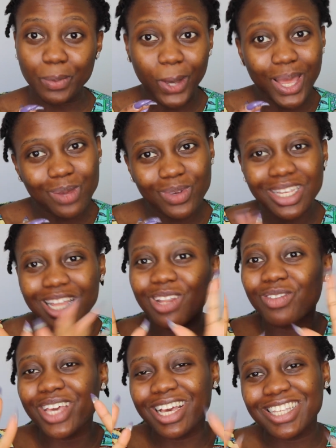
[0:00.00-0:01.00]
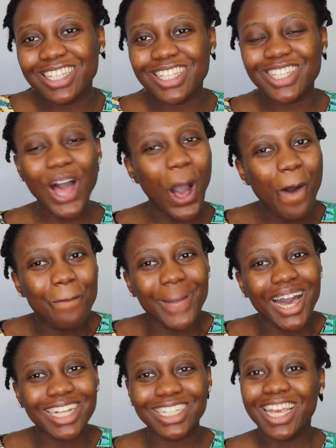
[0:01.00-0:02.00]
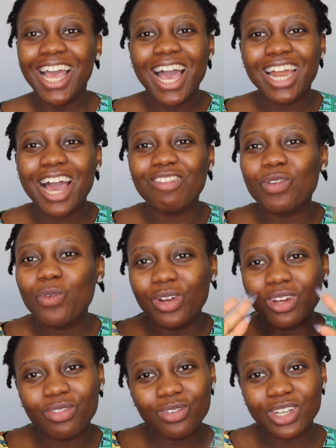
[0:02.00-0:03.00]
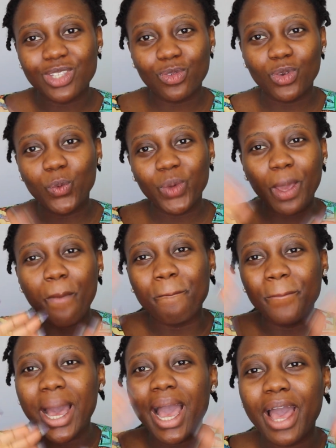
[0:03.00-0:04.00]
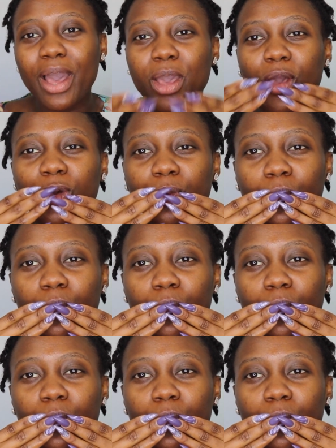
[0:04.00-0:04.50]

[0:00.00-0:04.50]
But anyways, I love you guys so much and have a wonderful rest of your week. Bye.